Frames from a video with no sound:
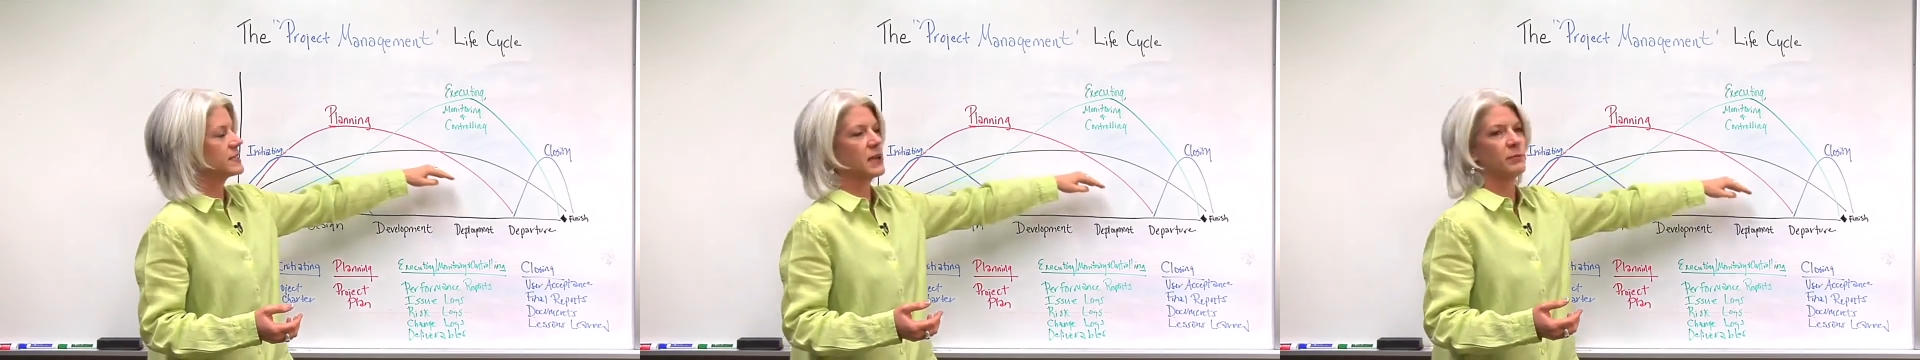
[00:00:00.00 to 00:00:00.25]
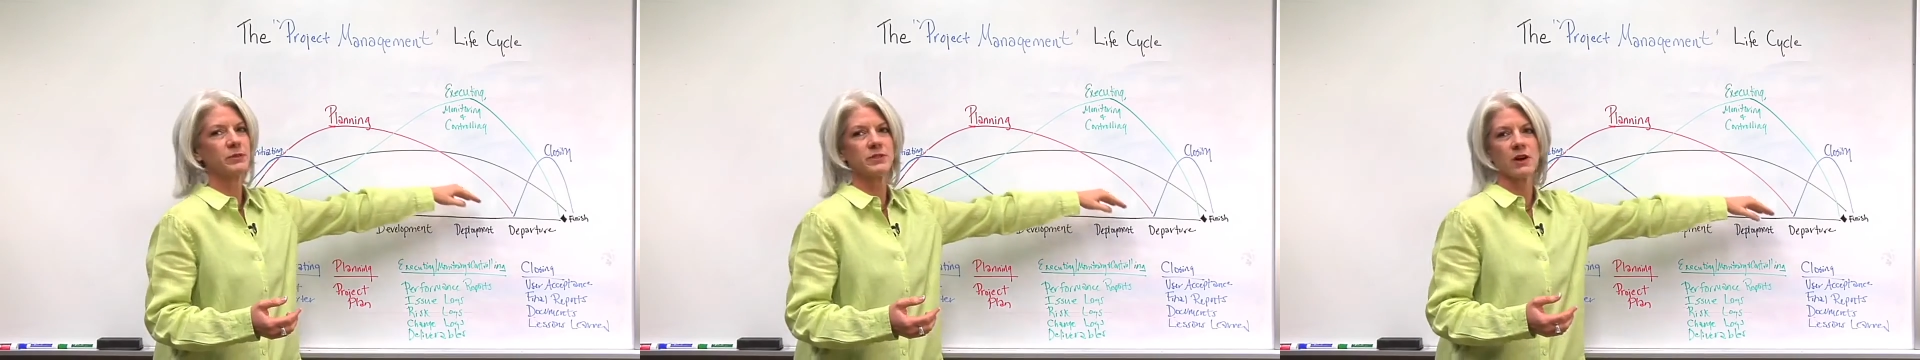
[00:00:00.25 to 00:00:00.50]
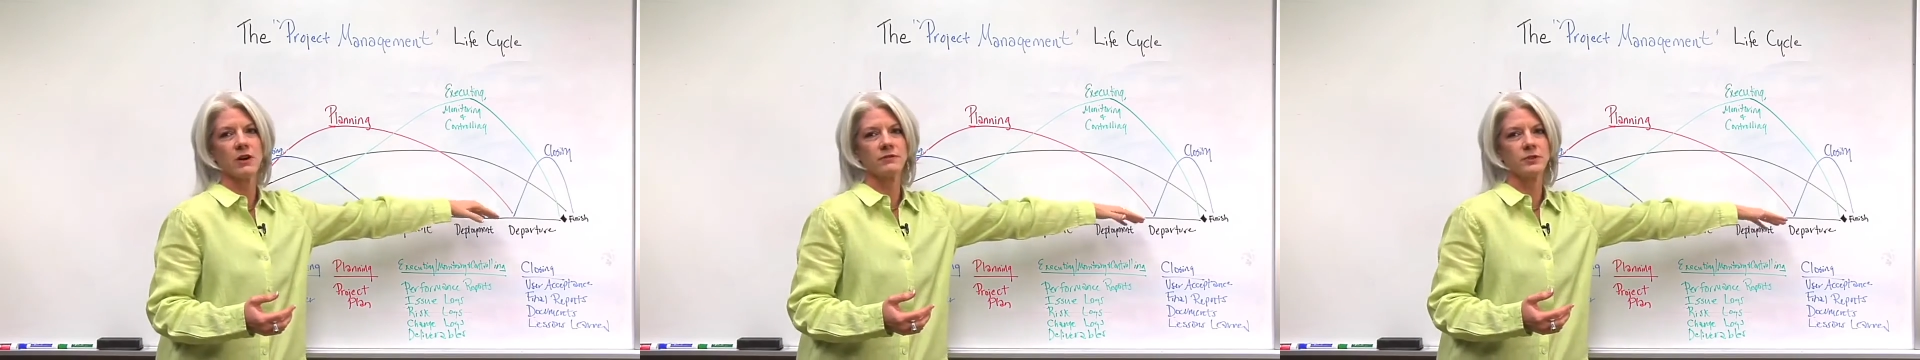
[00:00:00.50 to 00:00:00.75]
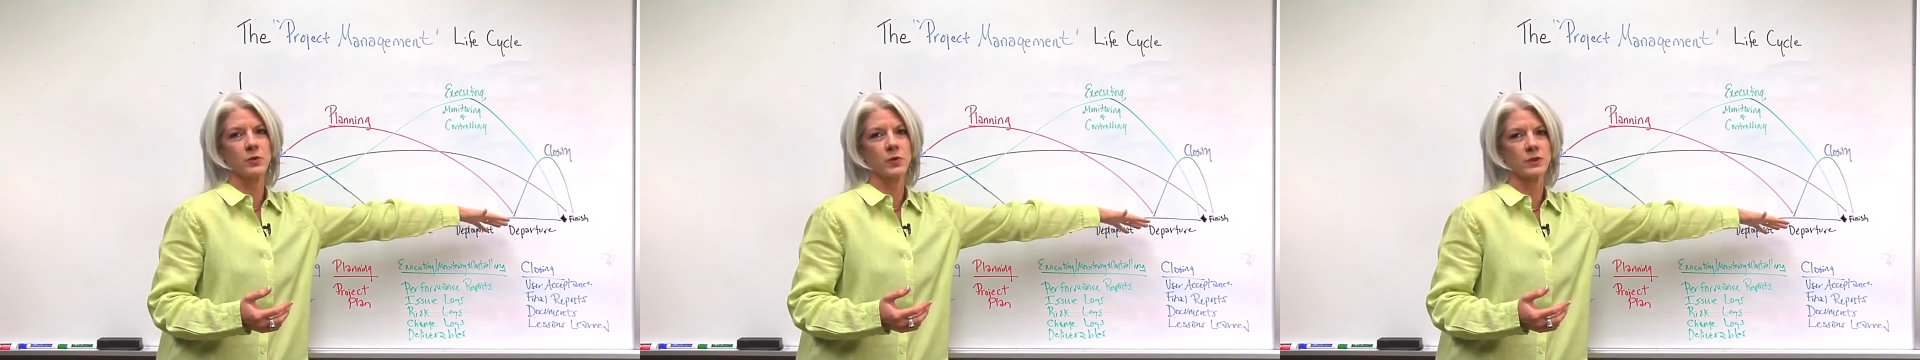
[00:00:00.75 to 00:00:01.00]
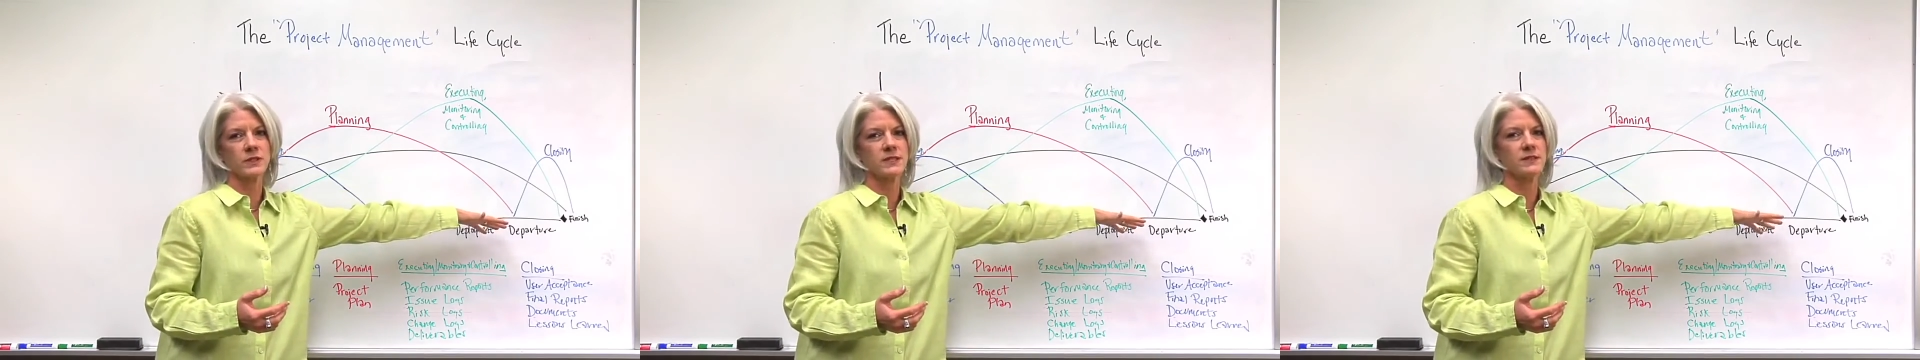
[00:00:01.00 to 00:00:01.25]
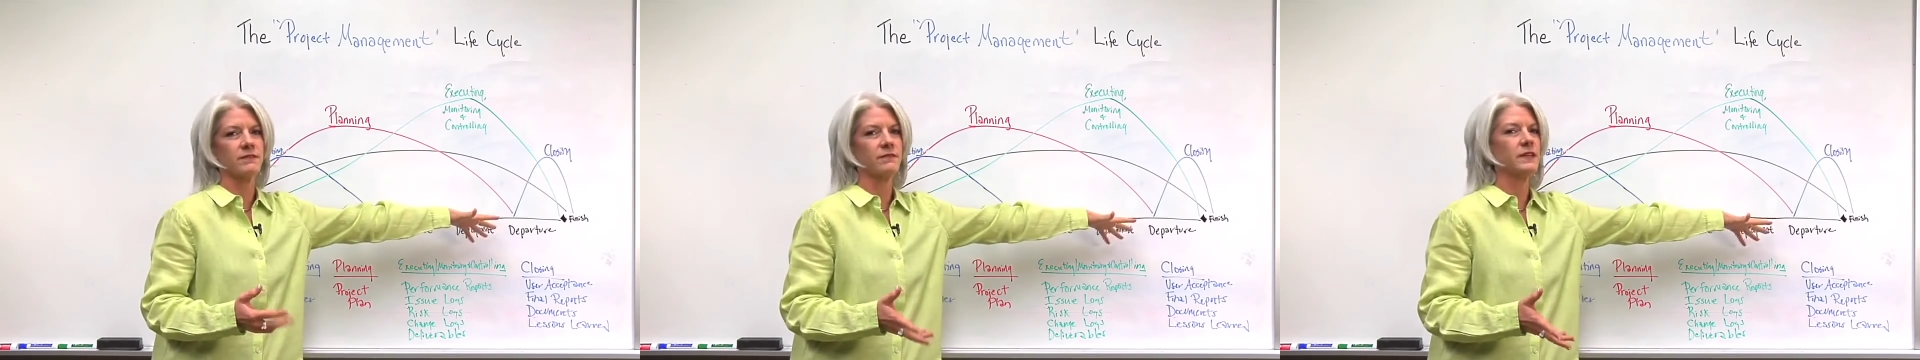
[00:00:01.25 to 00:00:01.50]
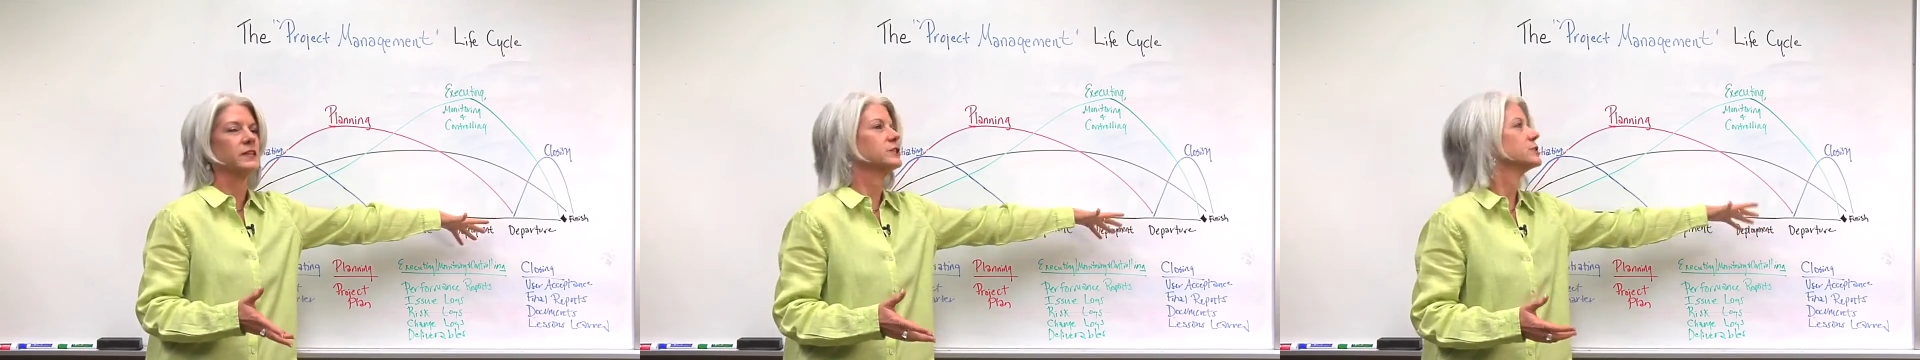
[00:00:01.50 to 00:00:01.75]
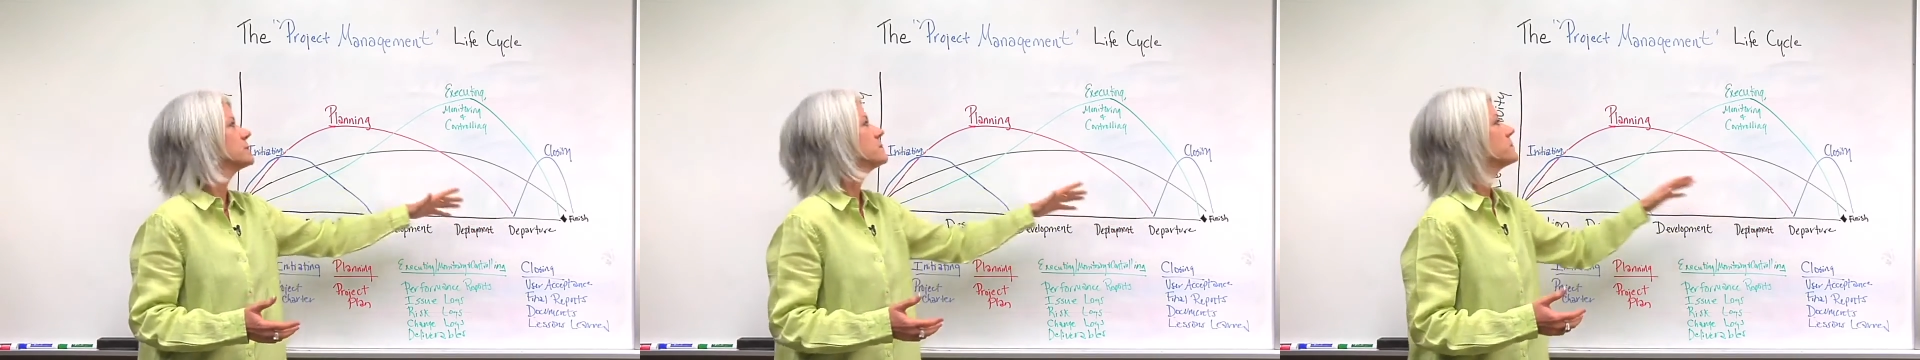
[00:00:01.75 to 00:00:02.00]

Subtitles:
tapers off towards the finish.